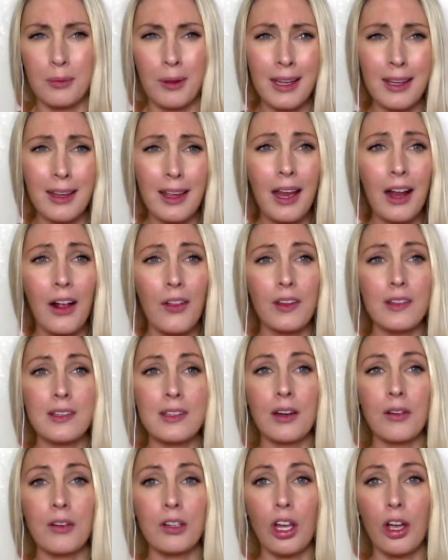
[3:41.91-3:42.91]
Like
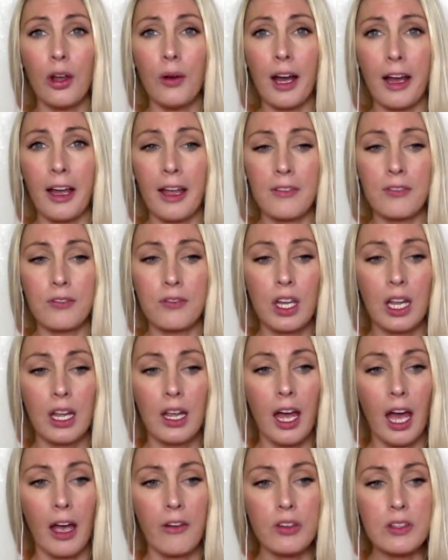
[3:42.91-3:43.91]
this year alone,
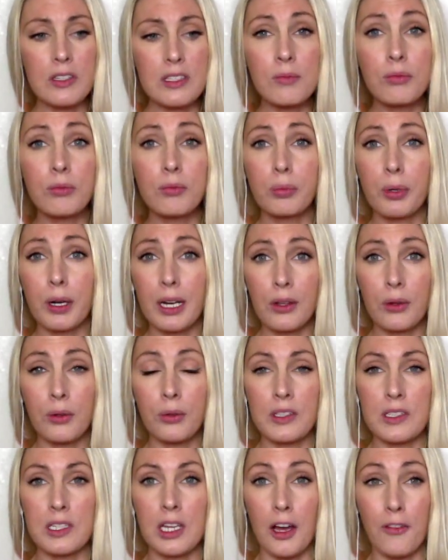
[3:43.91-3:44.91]
I've done some pretty
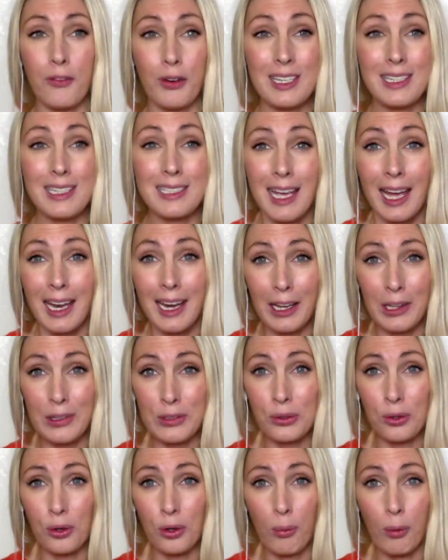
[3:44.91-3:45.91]
cool stuff. I did a TEDx
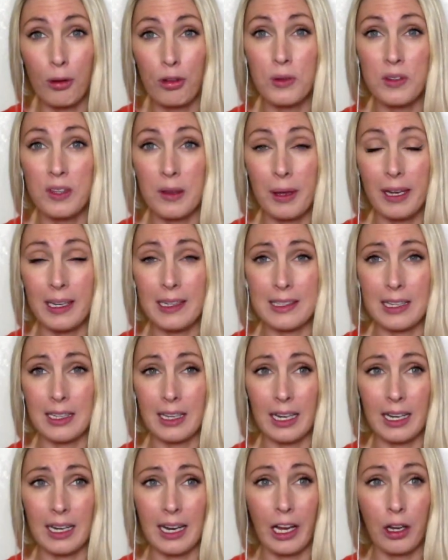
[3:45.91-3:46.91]
talk, which was amazing,
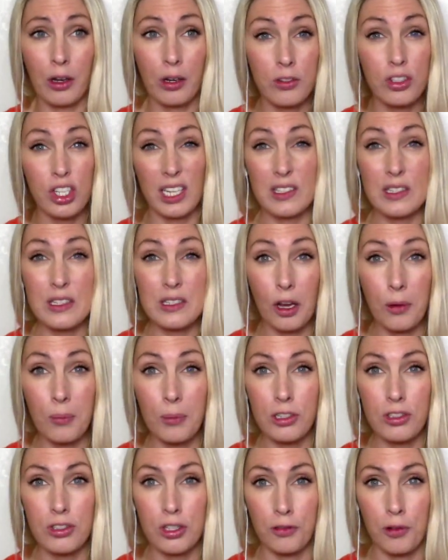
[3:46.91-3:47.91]
and I could have shared so
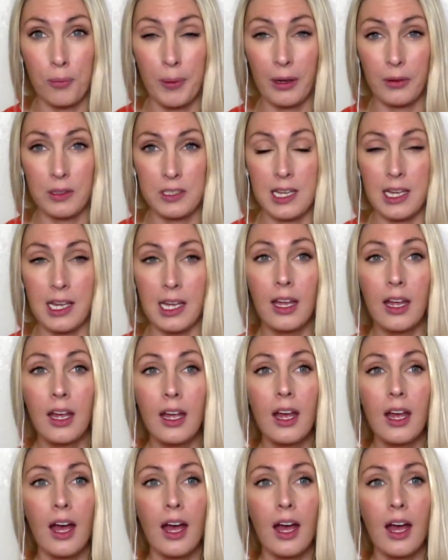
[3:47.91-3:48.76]
much stuff about it.